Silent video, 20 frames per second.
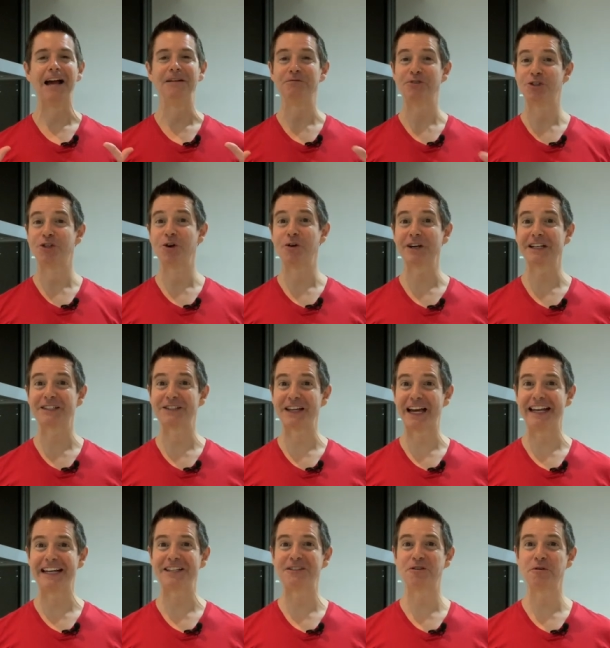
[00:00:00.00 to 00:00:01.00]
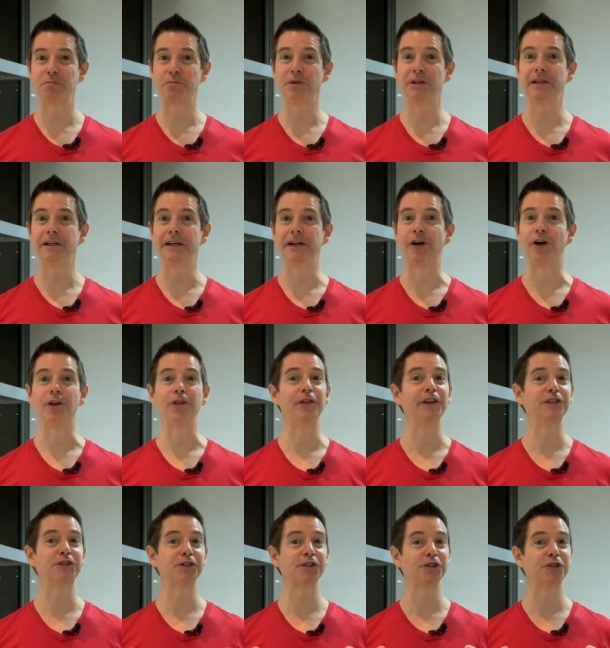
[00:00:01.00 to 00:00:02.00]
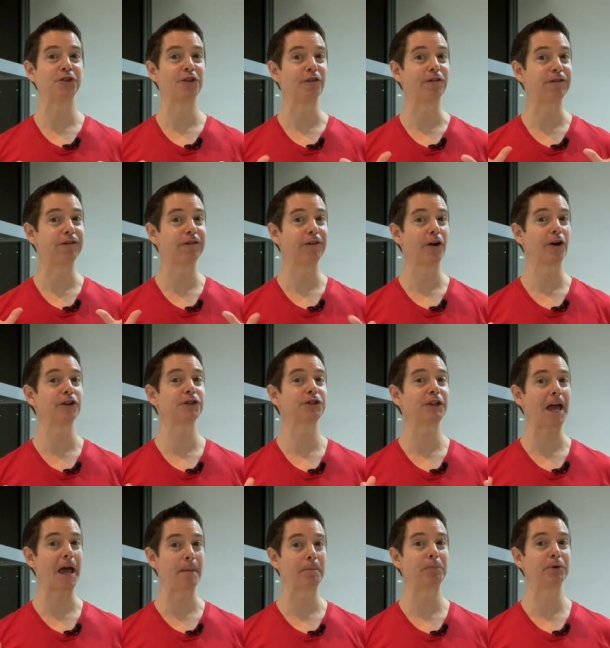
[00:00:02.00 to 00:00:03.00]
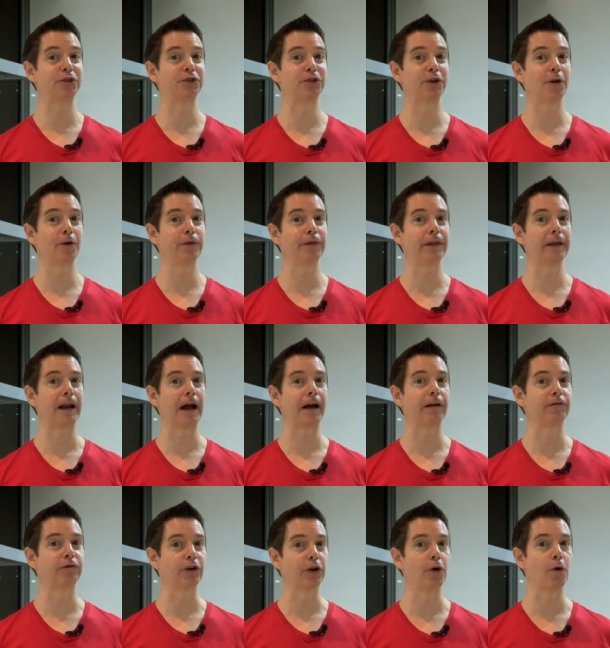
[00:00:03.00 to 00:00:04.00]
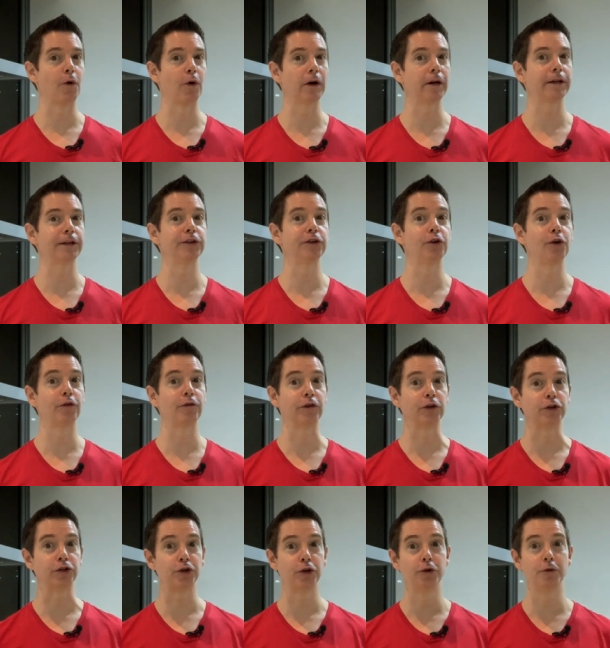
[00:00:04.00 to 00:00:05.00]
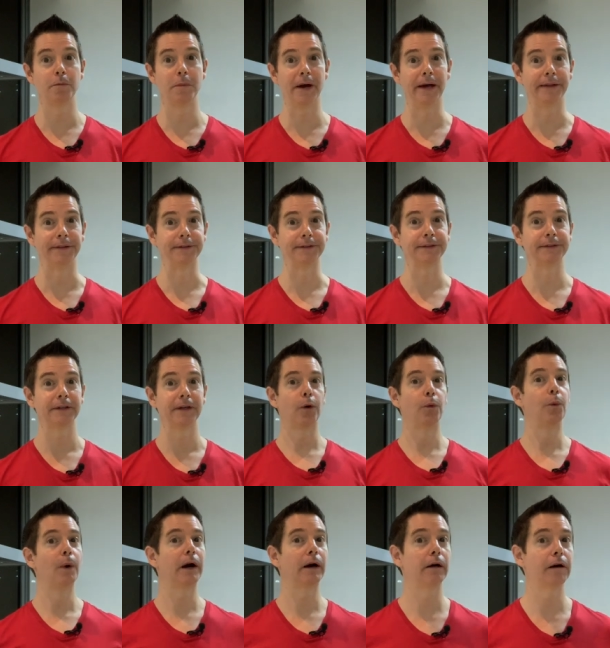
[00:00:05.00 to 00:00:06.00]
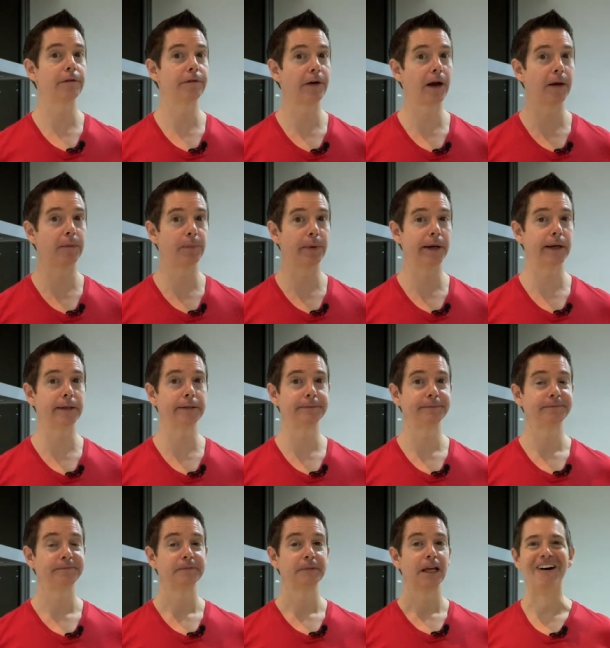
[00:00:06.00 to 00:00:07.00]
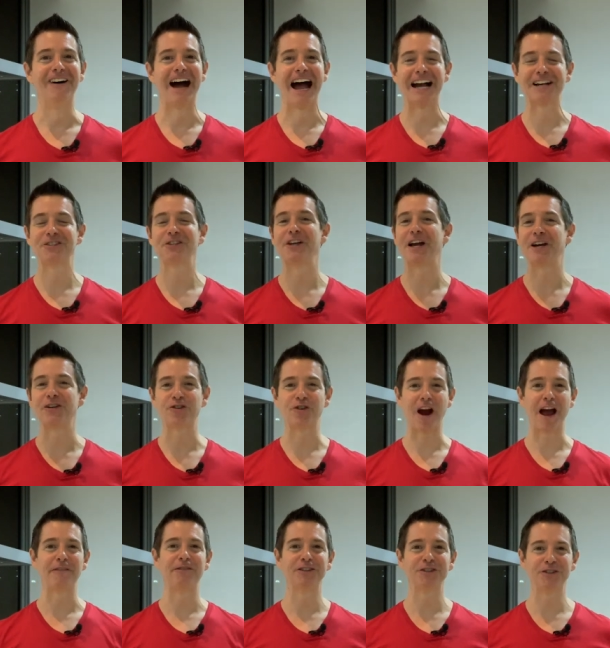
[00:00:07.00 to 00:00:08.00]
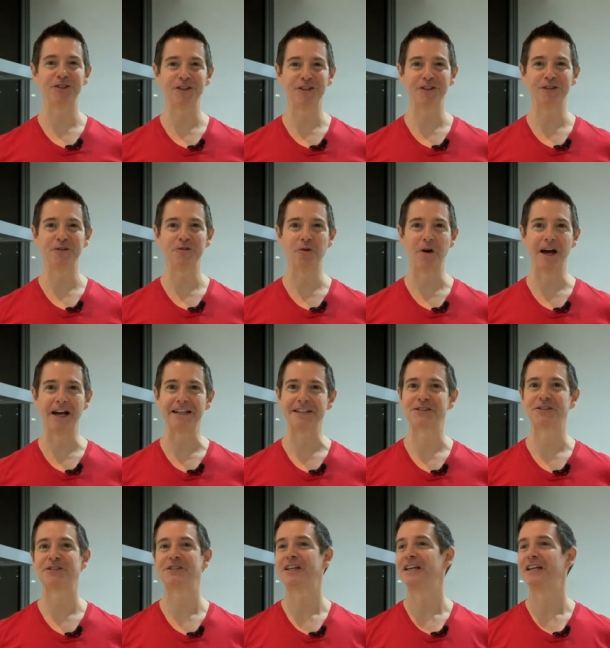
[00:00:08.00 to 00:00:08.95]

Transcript: so excited to be here. This is the first episode that I've recorded in over two months. Where have I been? Actually, I traveled to the US.